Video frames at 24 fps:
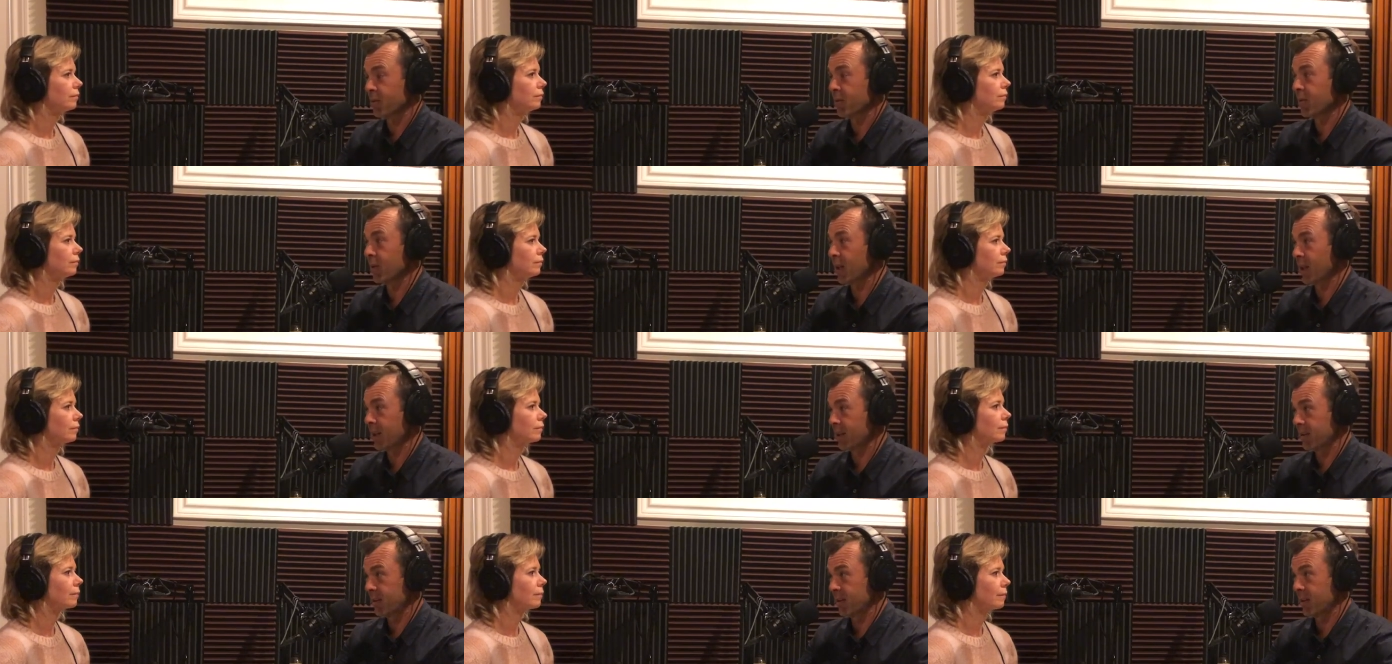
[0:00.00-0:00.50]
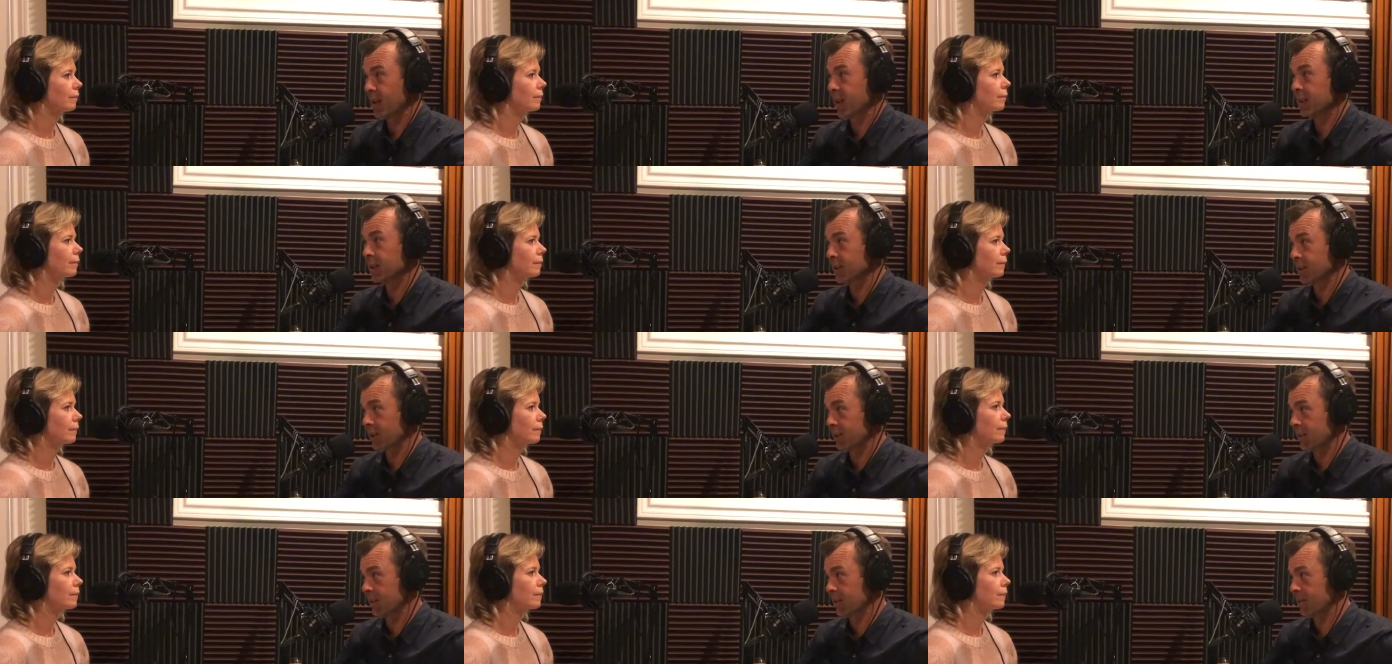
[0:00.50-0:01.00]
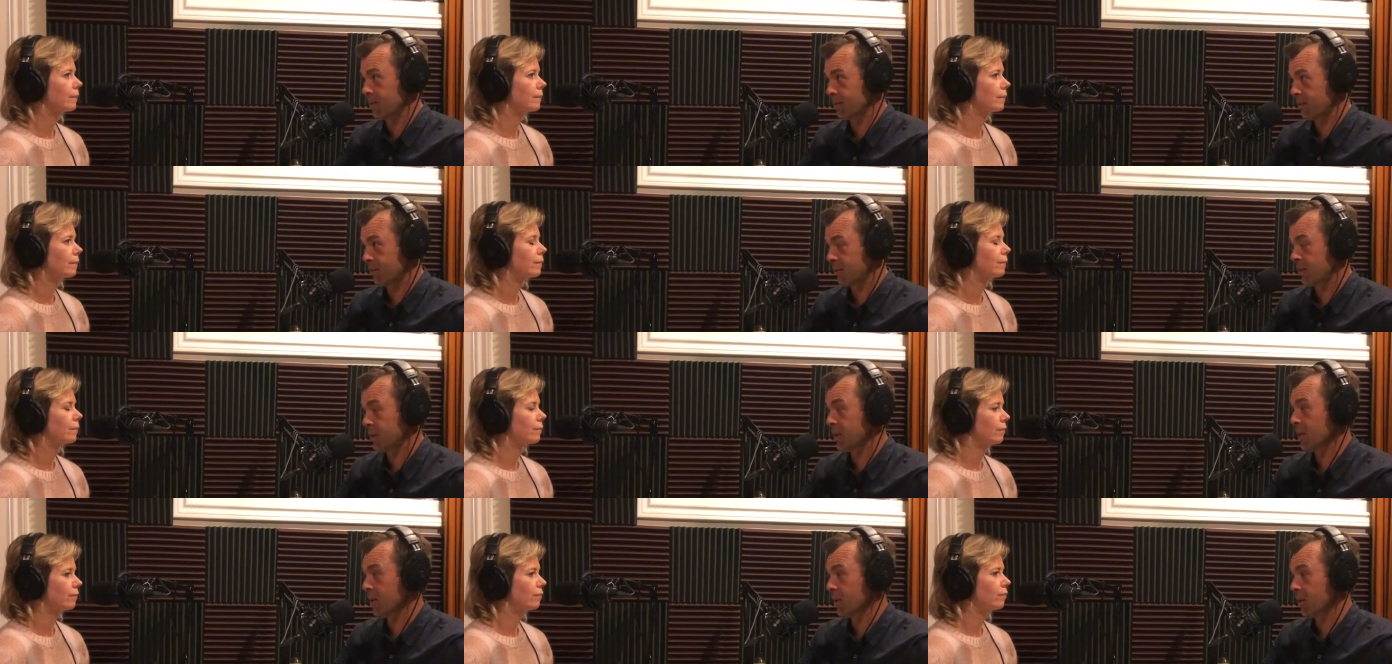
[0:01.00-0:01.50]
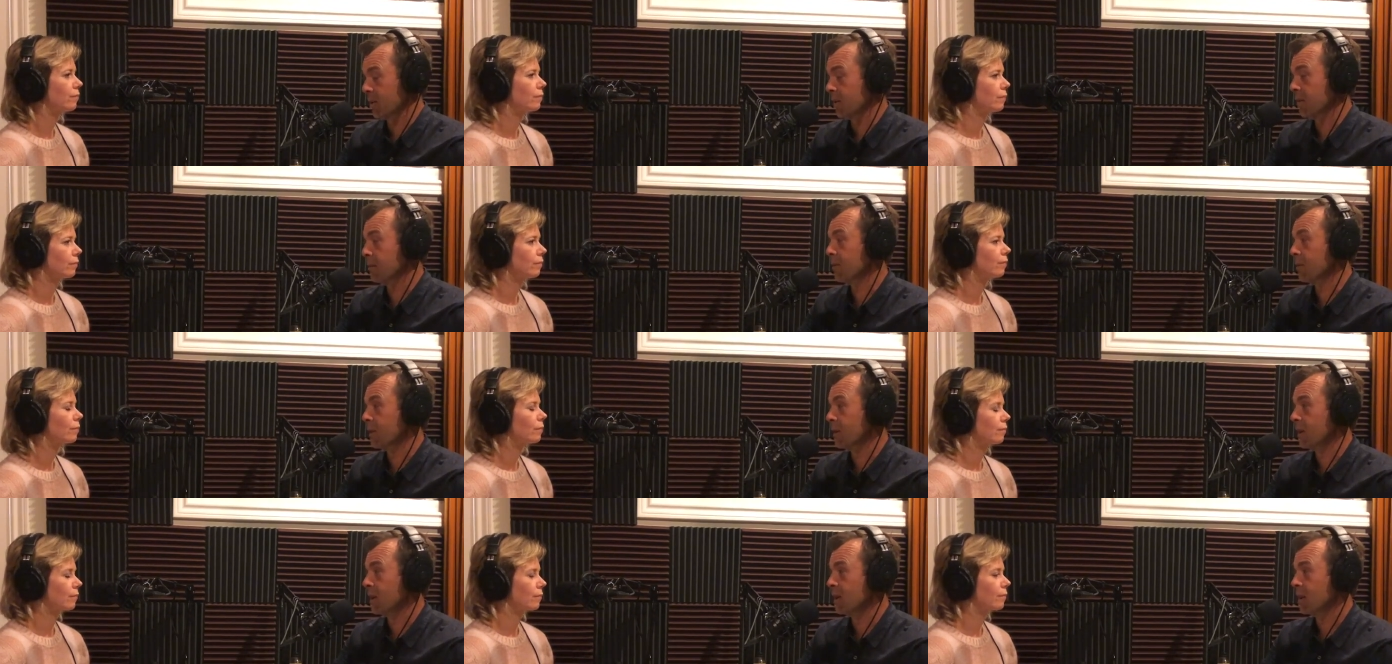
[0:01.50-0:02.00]
Speaker 1: that doesn't
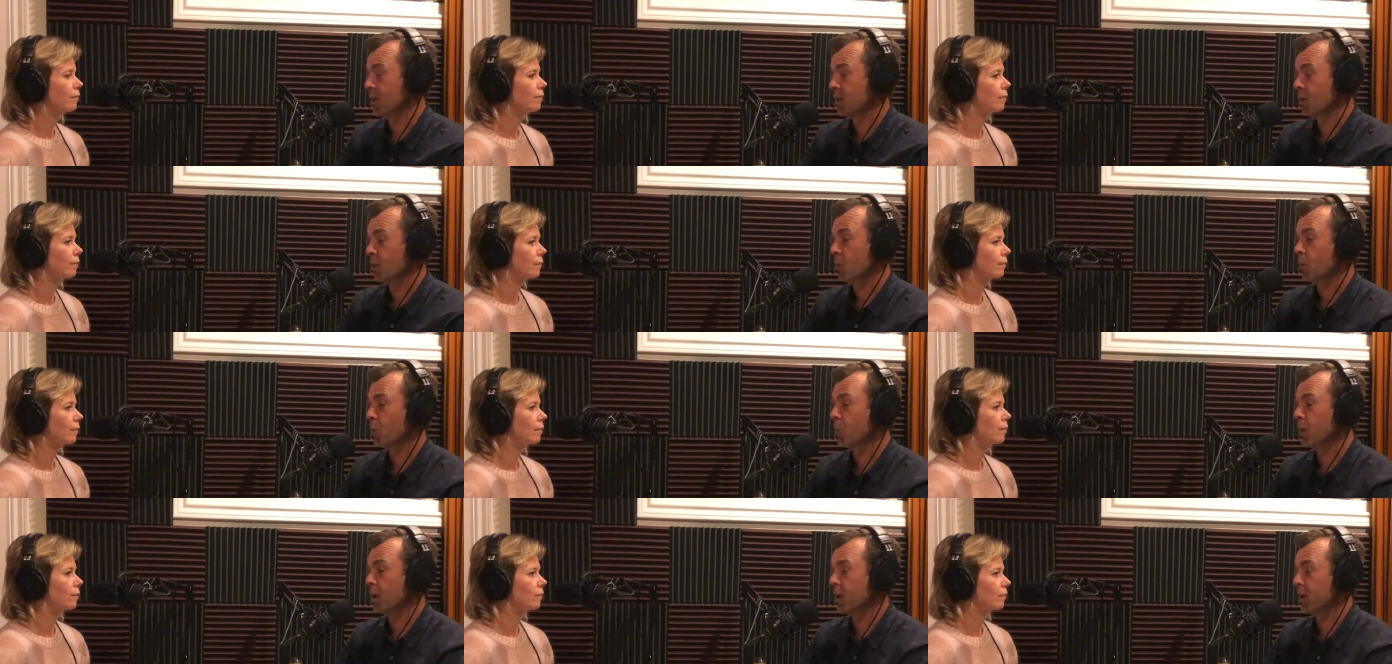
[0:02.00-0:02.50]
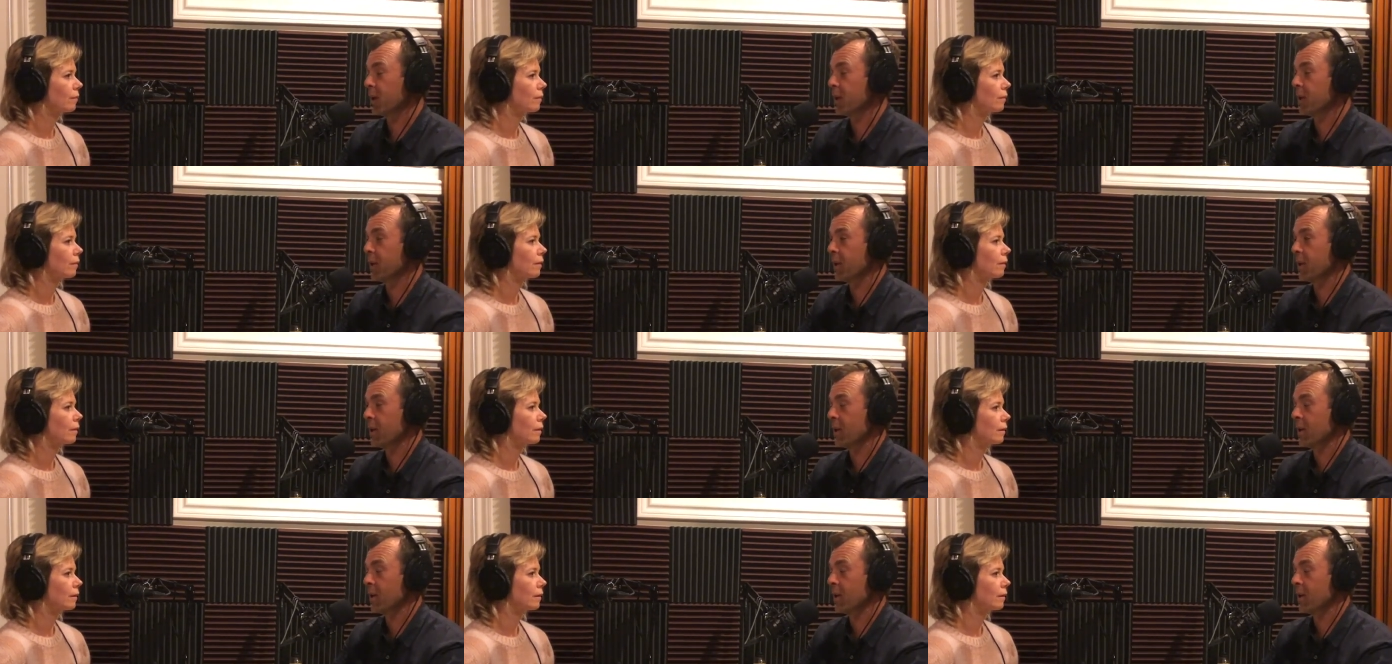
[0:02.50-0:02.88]
serve with